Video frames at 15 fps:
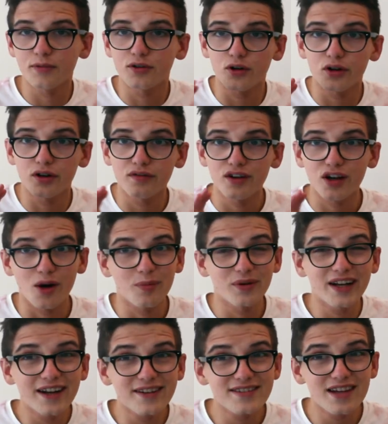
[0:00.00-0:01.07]
I'm sorry if I can't
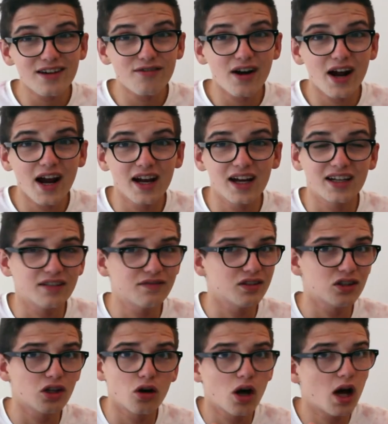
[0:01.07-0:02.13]
pronounce that right, and if you
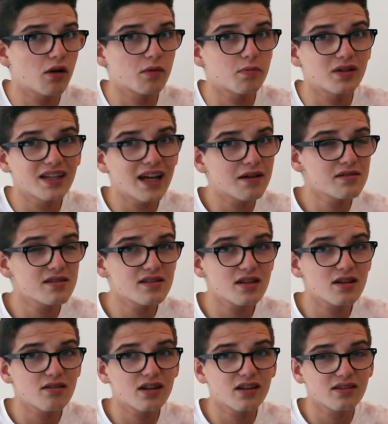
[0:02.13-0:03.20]
know how he pronounces
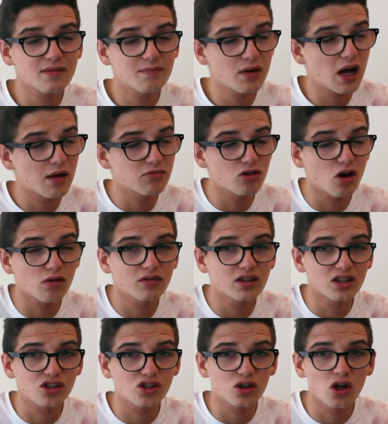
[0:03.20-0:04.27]
it or anything, but I'm not
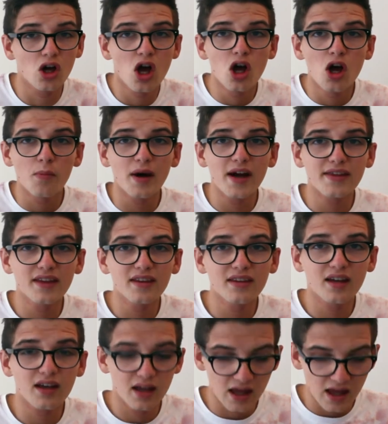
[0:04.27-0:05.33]
really sure. But I think
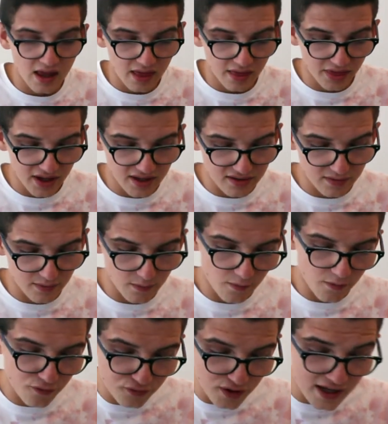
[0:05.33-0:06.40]
that this
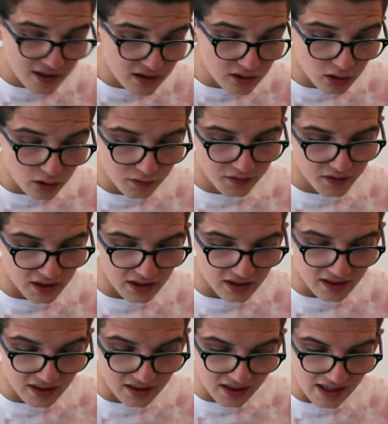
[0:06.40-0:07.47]
friend love
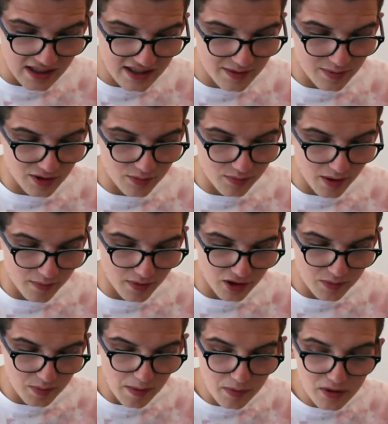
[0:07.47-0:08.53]
thing needs to be spread
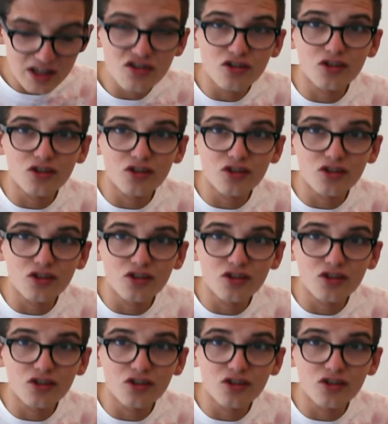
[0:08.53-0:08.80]
because people need